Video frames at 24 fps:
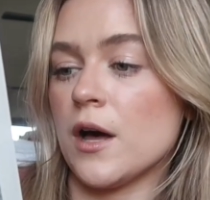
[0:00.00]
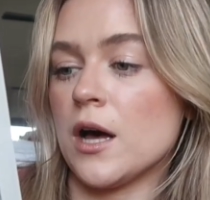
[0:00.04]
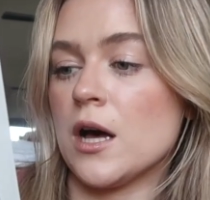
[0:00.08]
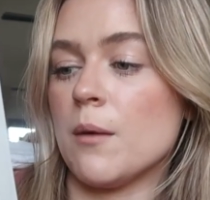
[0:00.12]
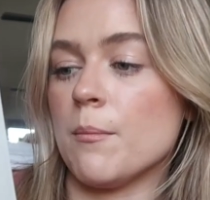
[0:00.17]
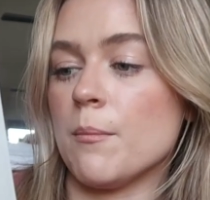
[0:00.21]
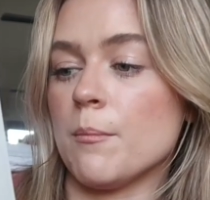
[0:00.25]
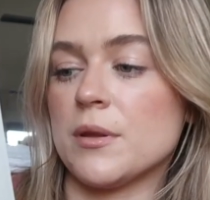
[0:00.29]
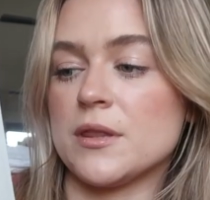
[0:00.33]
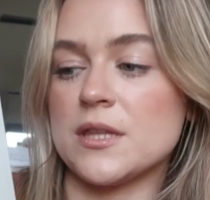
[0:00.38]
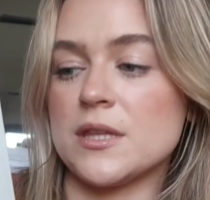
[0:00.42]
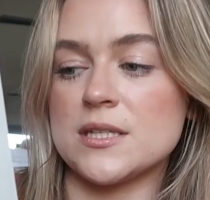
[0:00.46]

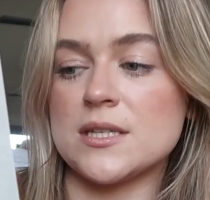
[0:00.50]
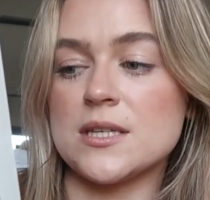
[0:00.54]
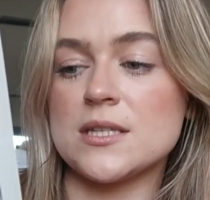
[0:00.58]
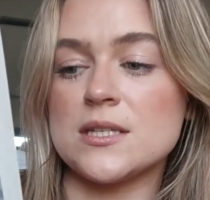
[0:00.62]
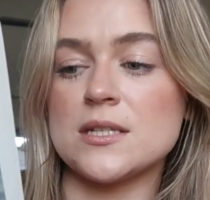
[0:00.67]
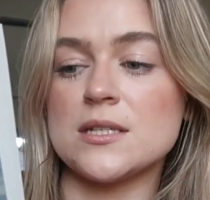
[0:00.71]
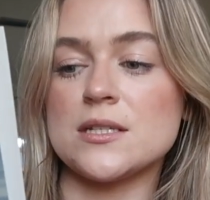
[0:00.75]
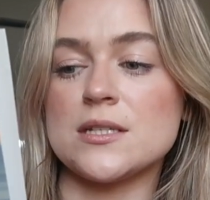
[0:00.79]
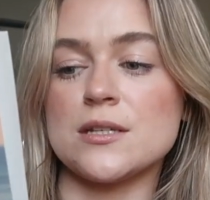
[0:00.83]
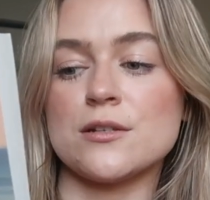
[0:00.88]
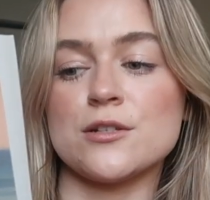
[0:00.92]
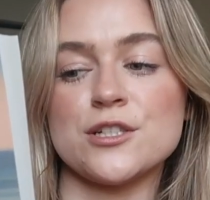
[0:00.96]
But this is
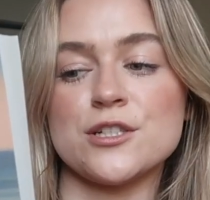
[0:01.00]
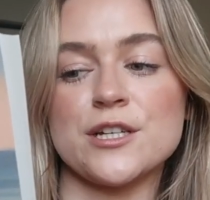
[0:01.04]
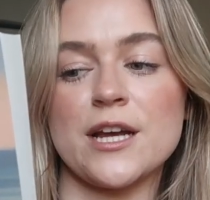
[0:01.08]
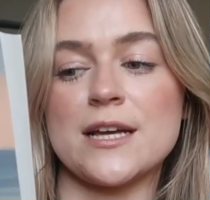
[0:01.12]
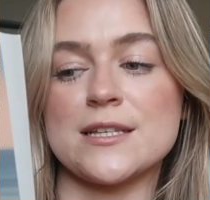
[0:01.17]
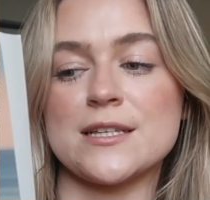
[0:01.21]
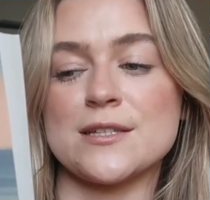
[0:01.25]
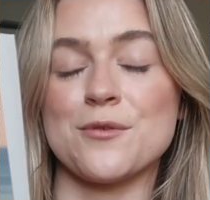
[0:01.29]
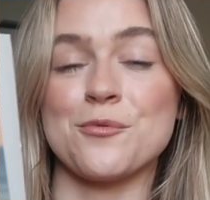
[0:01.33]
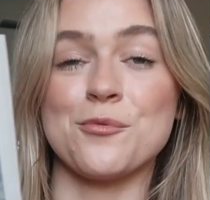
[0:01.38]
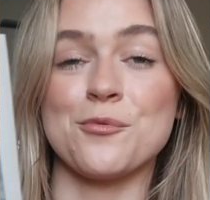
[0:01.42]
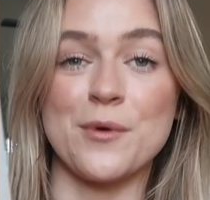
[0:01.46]
until she
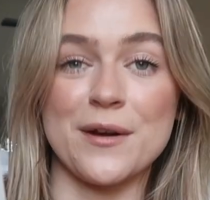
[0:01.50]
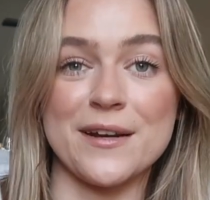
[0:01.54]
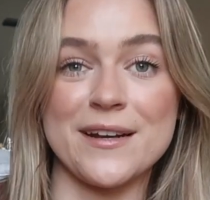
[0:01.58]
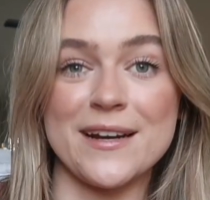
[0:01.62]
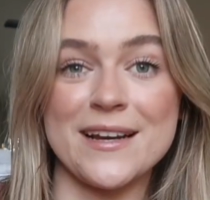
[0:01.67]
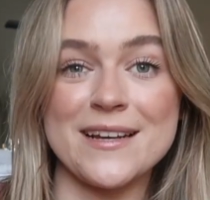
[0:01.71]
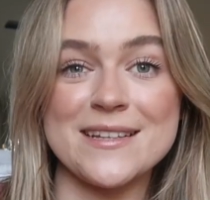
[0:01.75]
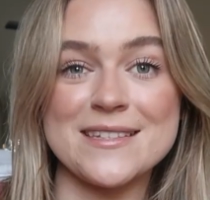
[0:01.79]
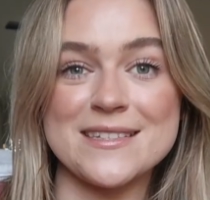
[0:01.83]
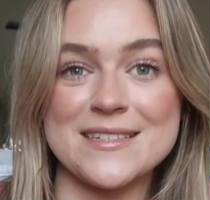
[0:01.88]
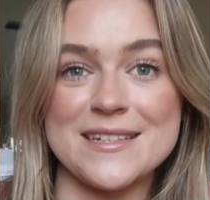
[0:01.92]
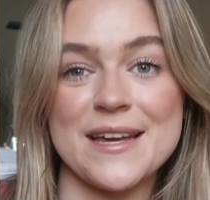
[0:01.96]
has a
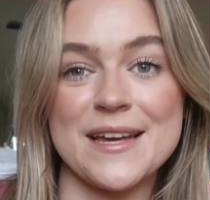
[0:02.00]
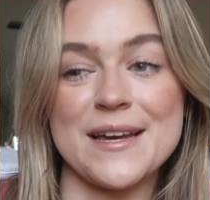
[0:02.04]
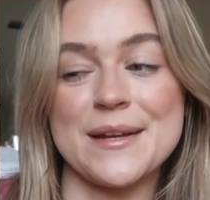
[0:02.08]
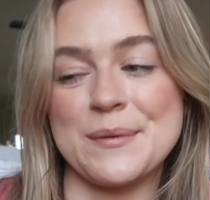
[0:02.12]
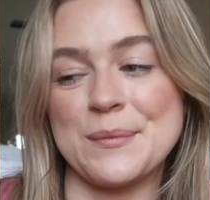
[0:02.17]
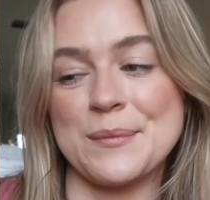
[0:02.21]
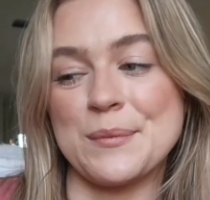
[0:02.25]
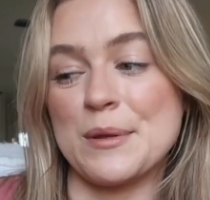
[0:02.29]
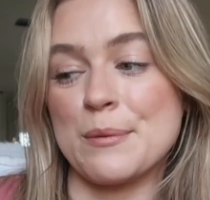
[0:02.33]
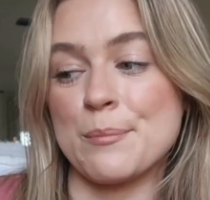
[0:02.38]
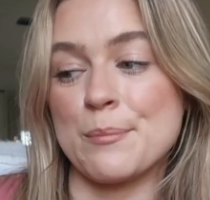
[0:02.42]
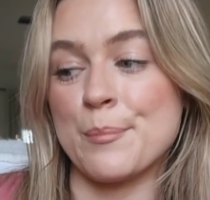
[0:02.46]
one-night stand
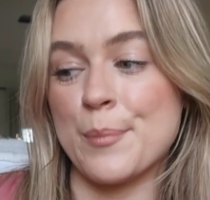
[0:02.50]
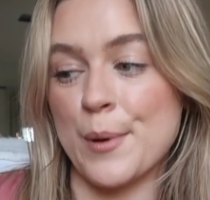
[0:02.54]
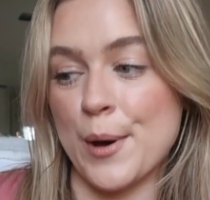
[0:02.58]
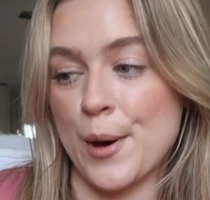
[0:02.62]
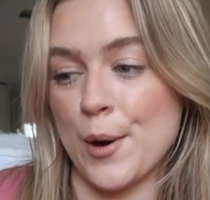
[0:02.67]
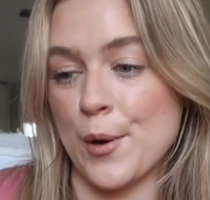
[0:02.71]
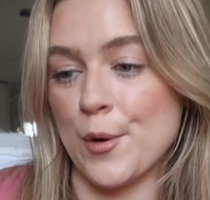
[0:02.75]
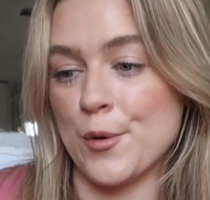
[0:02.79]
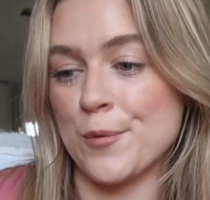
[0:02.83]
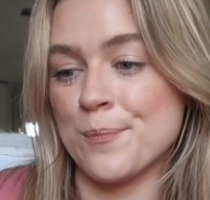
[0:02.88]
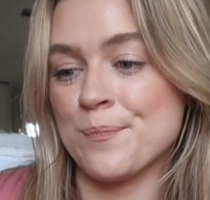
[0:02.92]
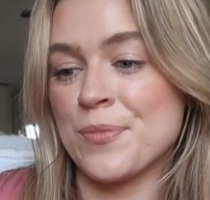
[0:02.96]
with
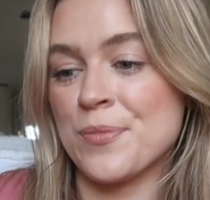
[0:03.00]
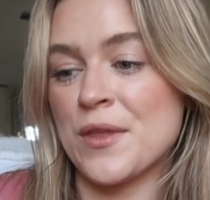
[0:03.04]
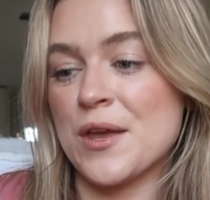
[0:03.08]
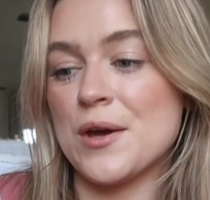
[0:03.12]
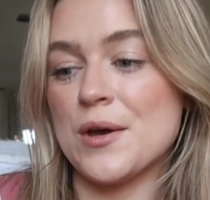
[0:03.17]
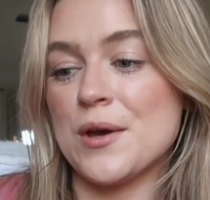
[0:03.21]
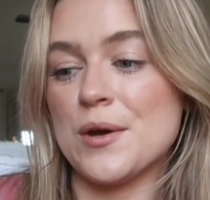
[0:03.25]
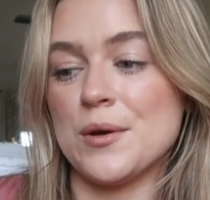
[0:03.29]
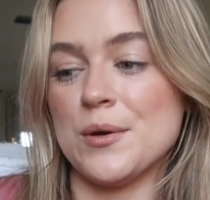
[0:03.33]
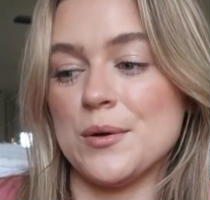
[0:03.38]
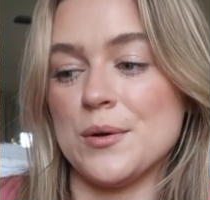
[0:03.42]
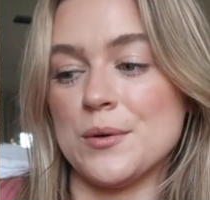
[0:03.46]
Beau,
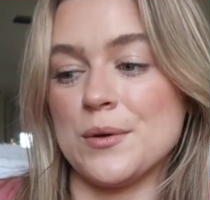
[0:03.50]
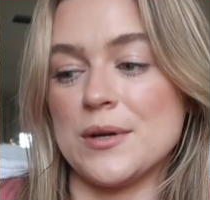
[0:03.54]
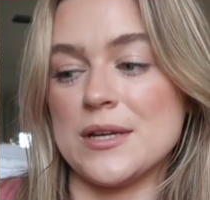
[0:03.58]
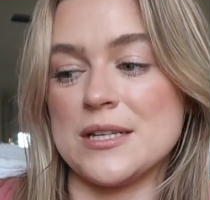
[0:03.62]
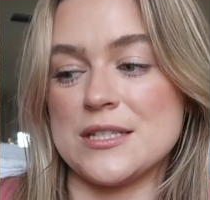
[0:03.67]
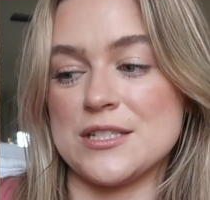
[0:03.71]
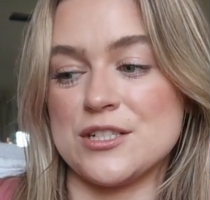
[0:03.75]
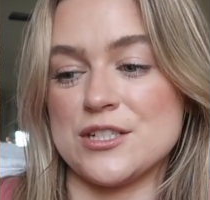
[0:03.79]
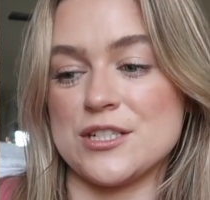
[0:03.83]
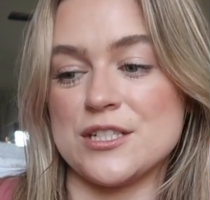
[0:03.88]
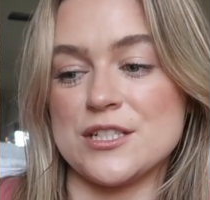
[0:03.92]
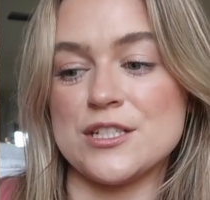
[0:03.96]
who
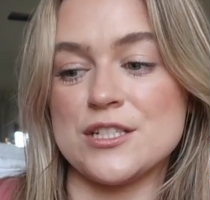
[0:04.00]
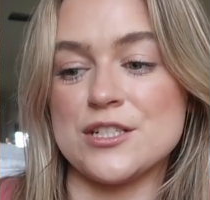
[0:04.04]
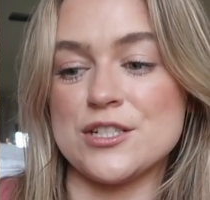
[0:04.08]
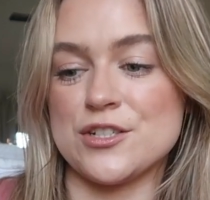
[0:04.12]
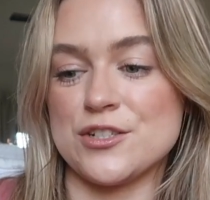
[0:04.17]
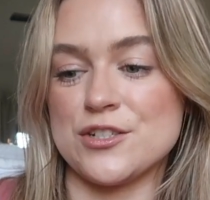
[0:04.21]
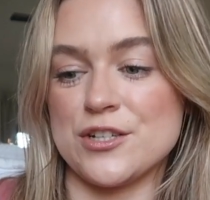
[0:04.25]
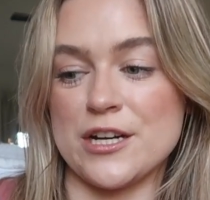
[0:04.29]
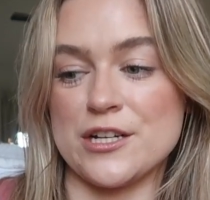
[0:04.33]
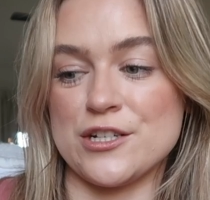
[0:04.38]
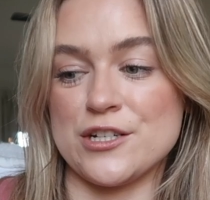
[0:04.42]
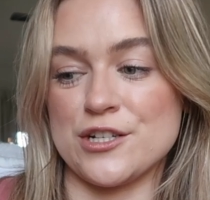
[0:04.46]
is just a
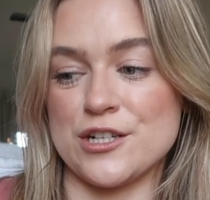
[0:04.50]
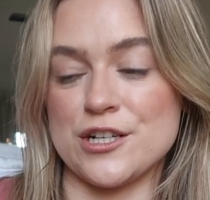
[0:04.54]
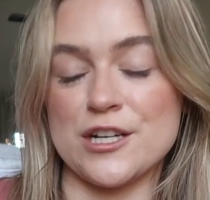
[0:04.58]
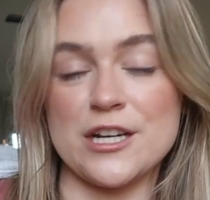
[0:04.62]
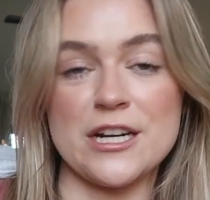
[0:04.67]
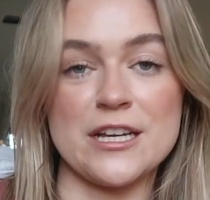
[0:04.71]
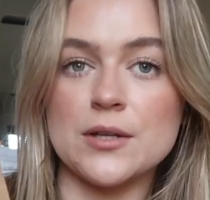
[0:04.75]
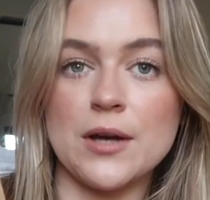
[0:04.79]
stranger.